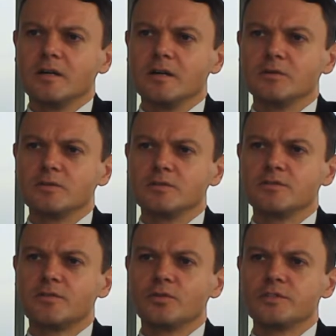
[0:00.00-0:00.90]
uh,
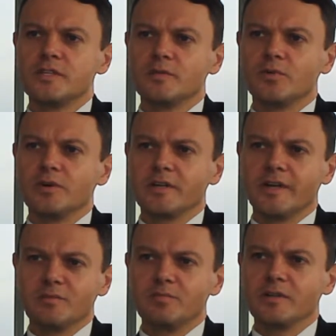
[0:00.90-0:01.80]
was
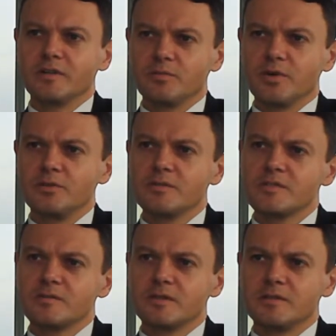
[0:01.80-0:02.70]
14.9 billion
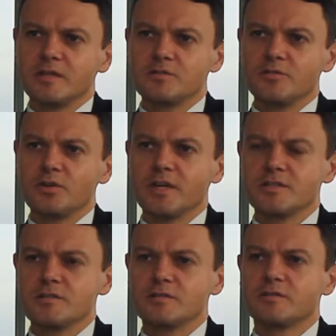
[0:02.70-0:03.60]
pounds in terms of new
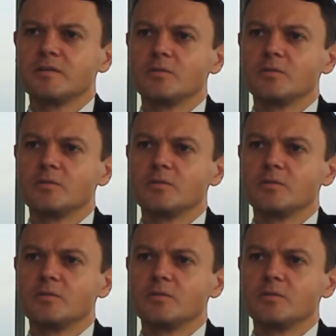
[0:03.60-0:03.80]
cases of